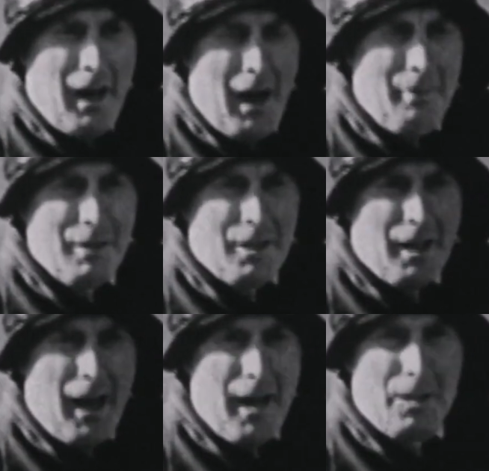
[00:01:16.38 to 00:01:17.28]
who was
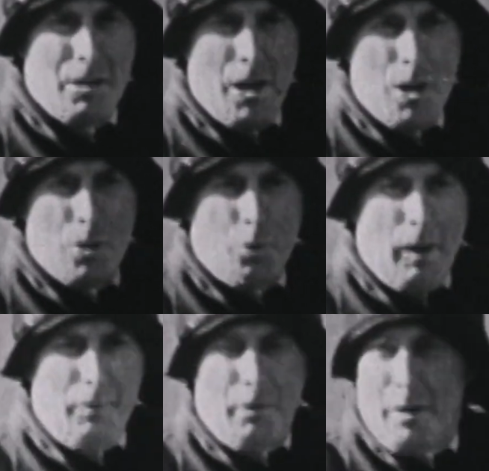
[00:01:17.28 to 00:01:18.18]
the skipper
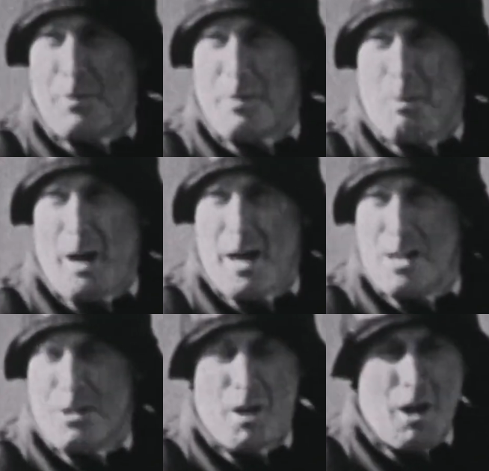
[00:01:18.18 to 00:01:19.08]
of the Morrissey.
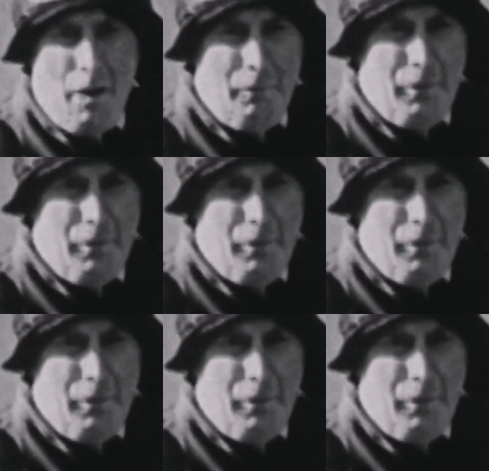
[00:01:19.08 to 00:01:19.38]
He had been